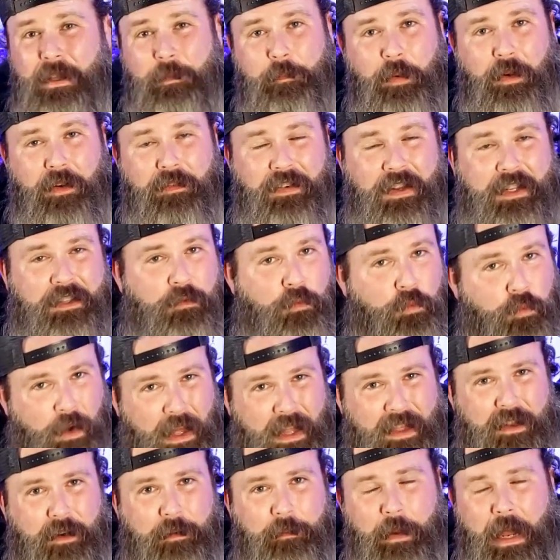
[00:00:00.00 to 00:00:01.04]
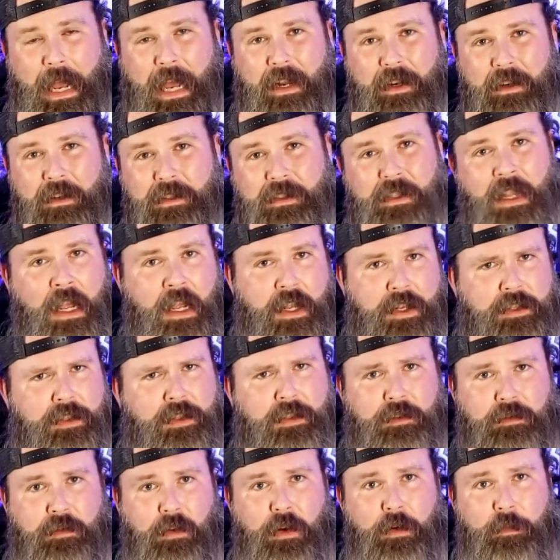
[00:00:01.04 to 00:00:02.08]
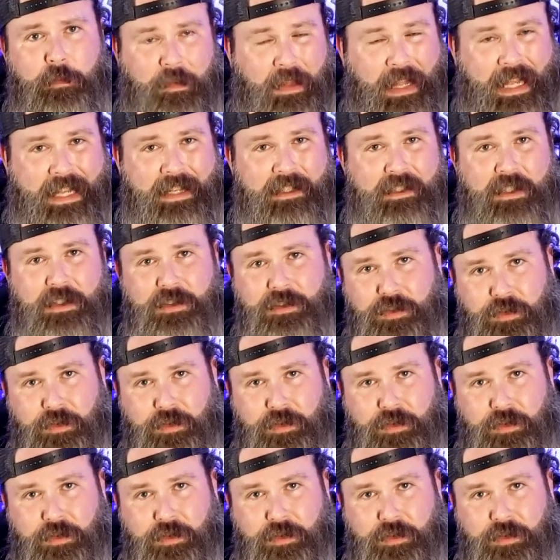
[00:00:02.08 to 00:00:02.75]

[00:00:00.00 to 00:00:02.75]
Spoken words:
the perfect weather patterns to grow plants and